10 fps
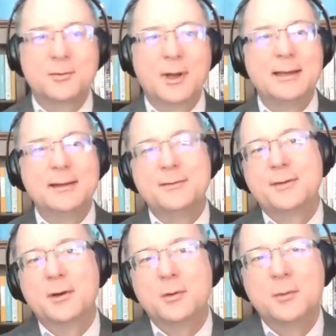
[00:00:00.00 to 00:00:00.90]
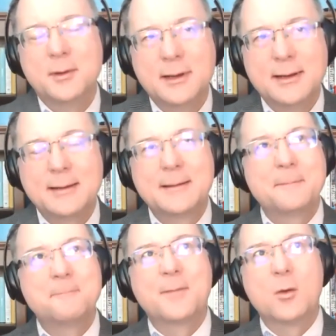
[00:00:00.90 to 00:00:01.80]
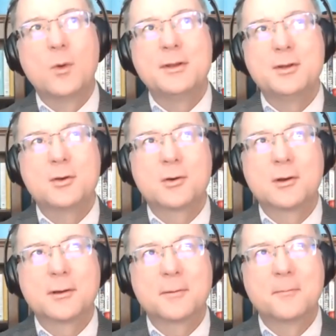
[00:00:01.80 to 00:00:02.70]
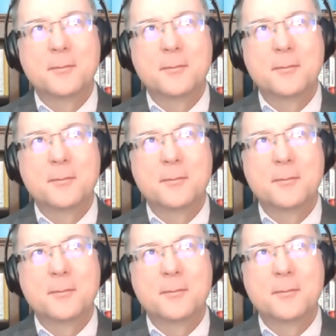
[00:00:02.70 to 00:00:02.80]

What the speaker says: right. And so when you